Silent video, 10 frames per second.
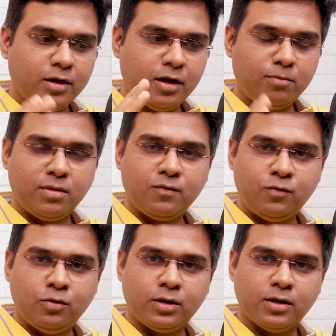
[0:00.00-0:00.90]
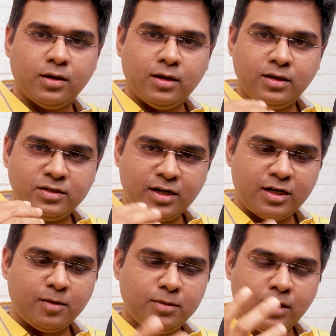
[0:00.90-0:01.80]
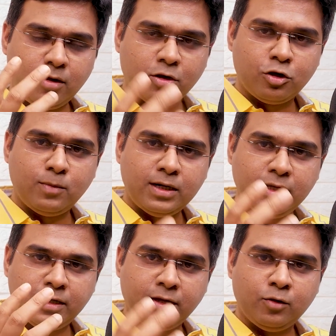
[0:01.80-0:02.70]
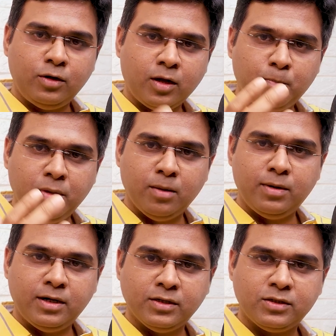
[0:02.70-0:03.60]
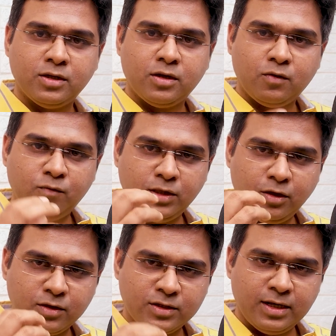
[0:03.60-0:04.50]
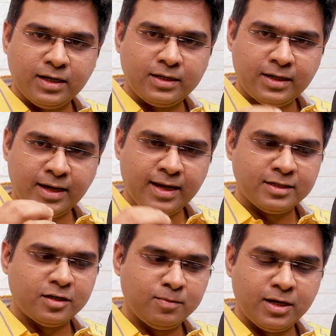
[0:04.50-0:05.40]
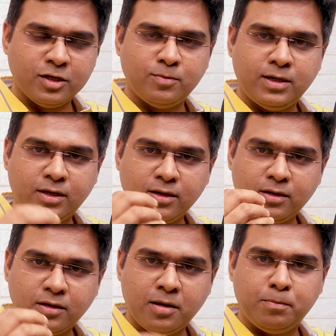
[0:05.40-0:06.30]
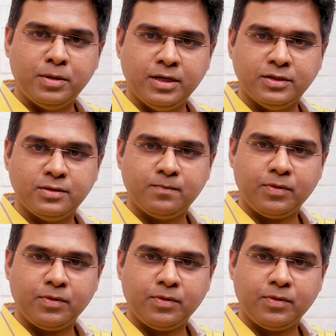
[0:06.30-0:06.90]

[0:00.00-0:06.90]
Number 4. Set up the automatic regular payments with your selected asset management companies.